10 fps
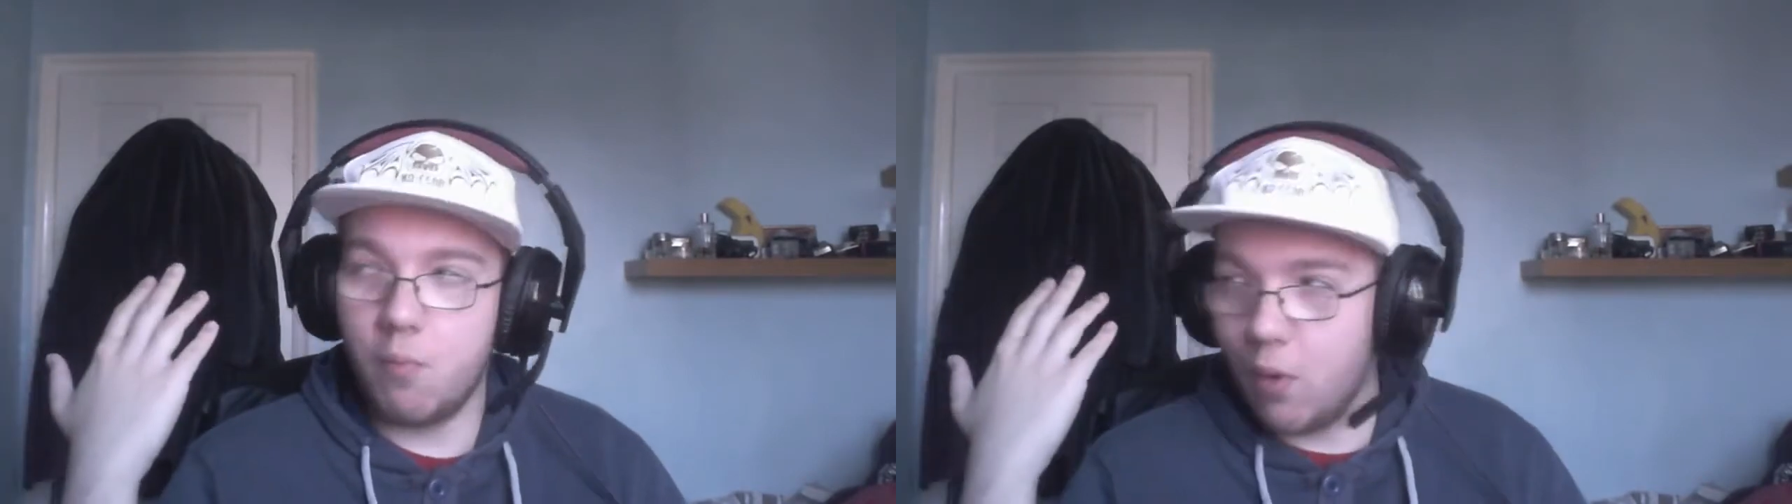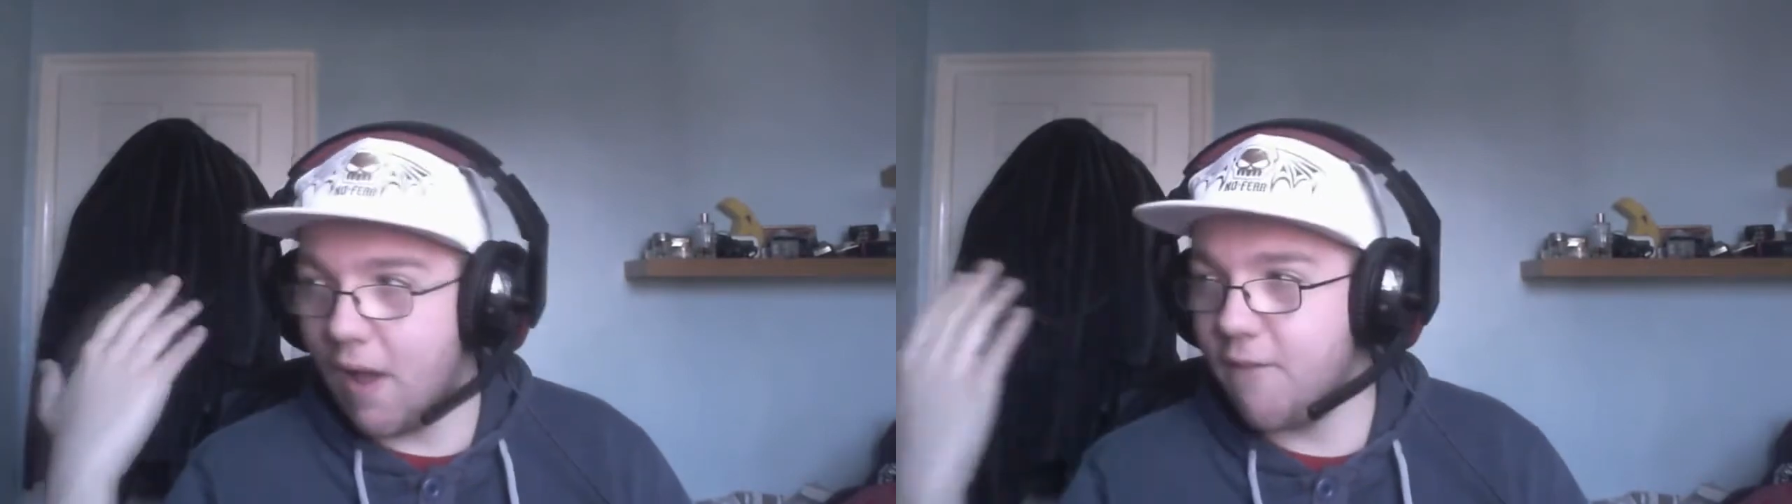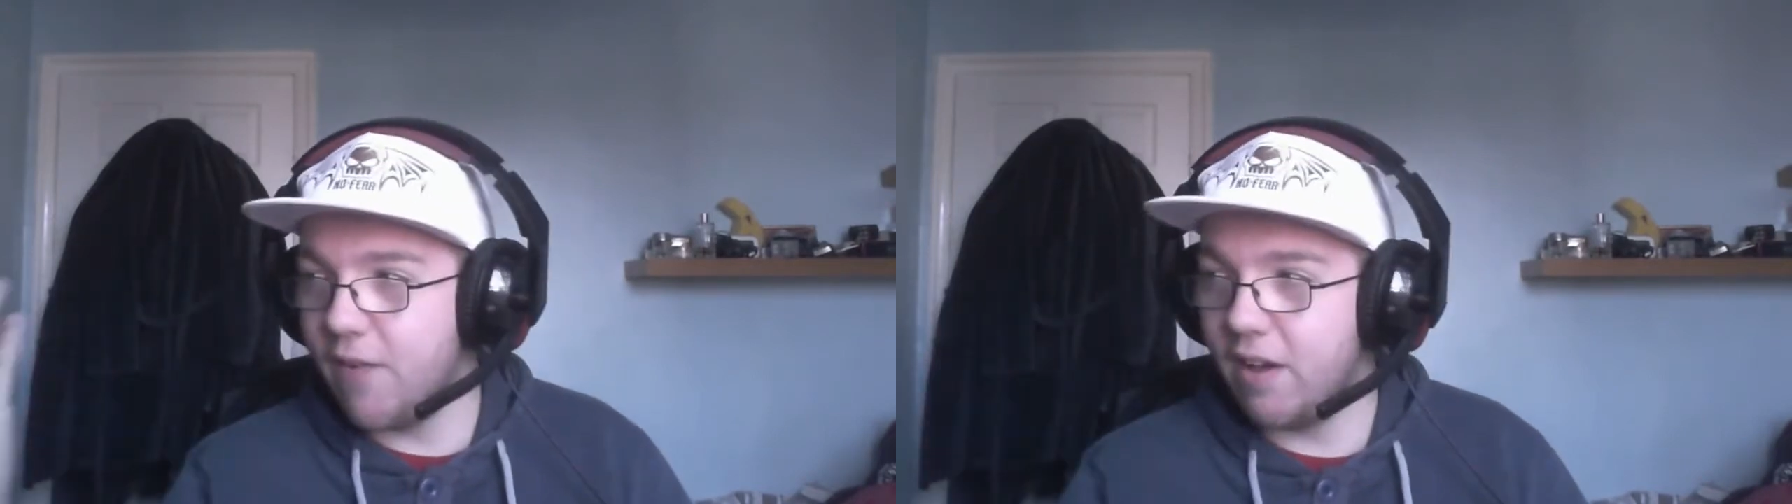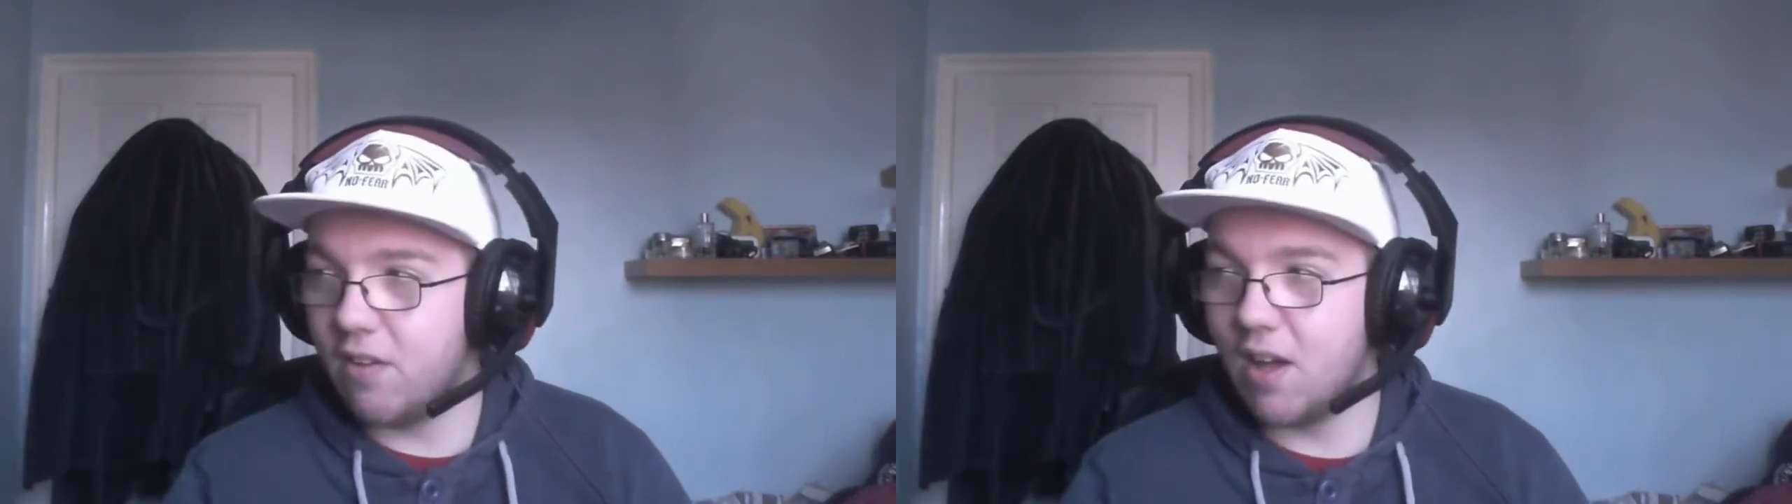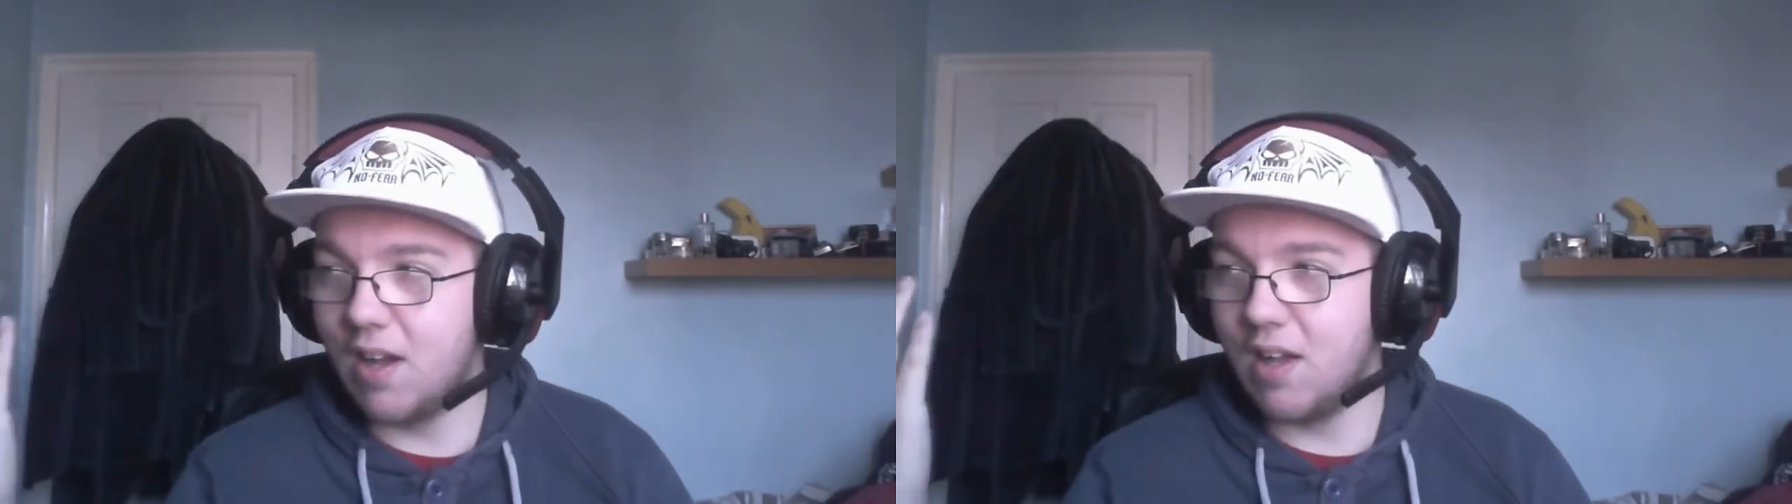what I
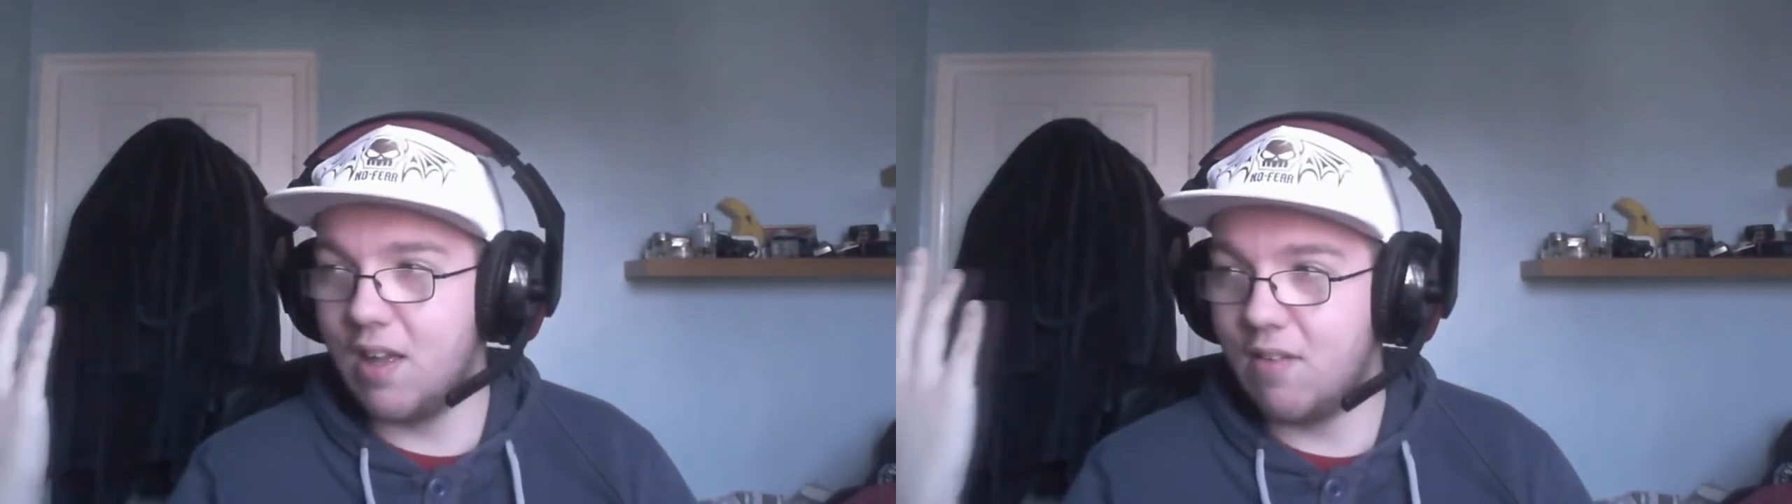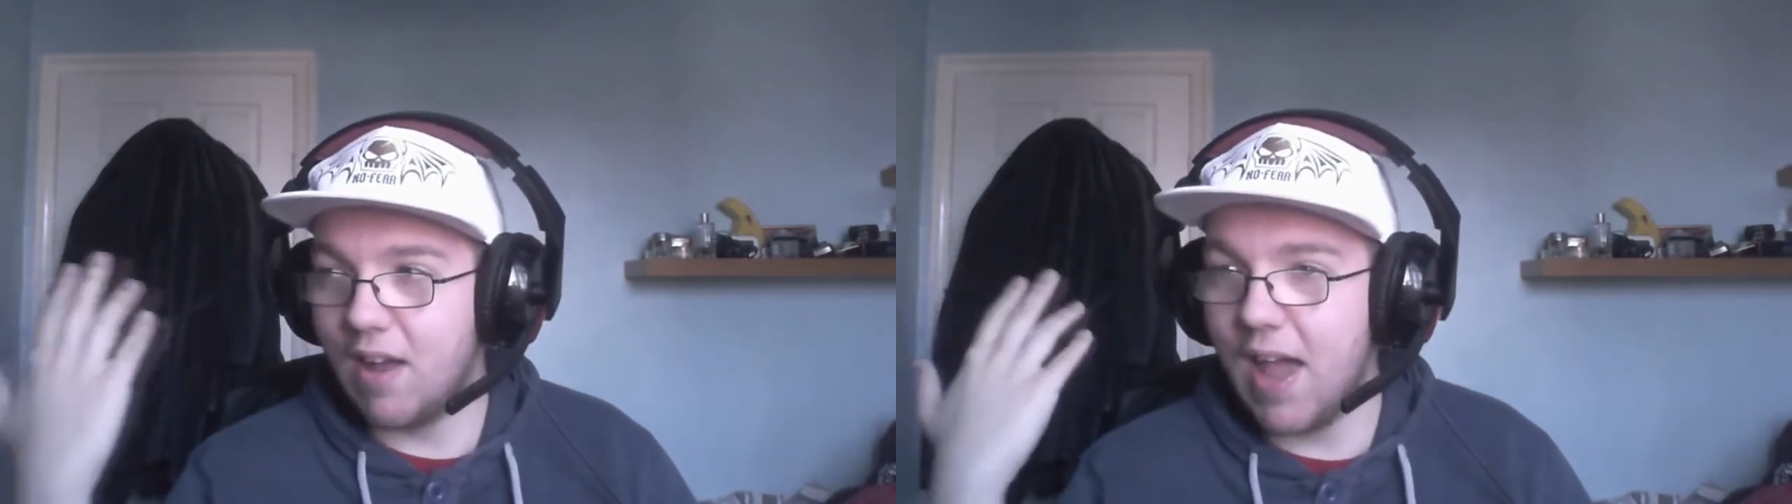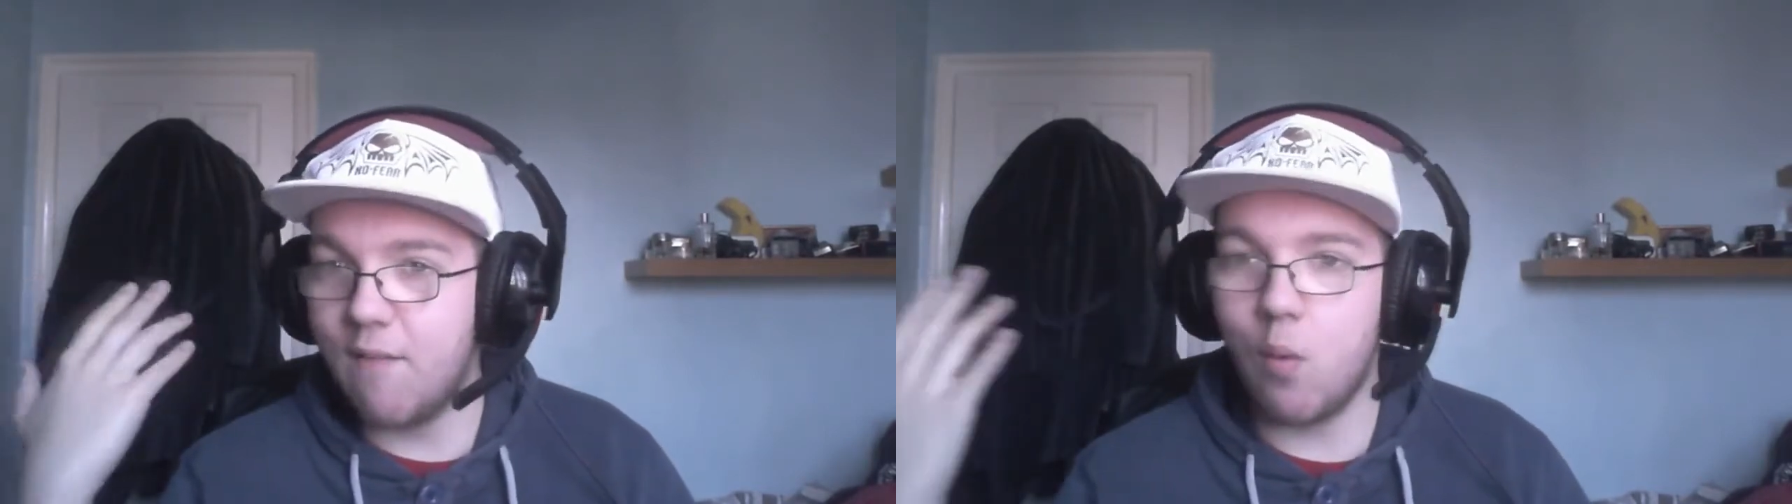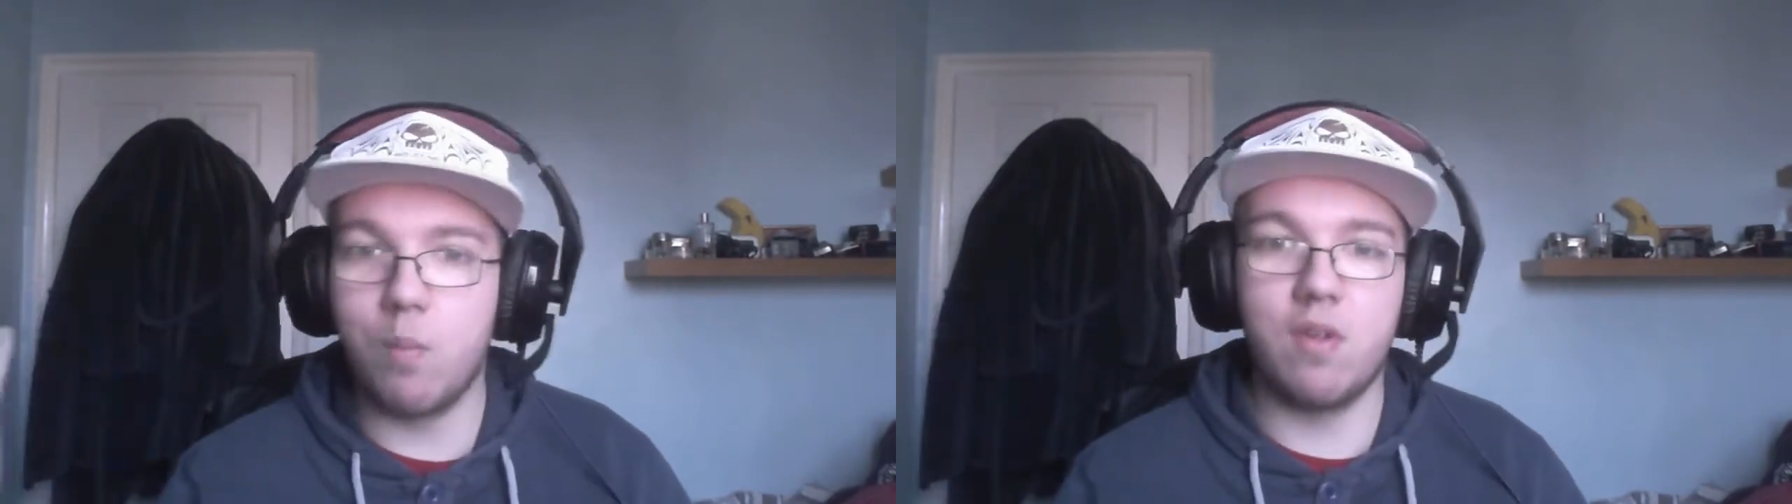feel that is that everyone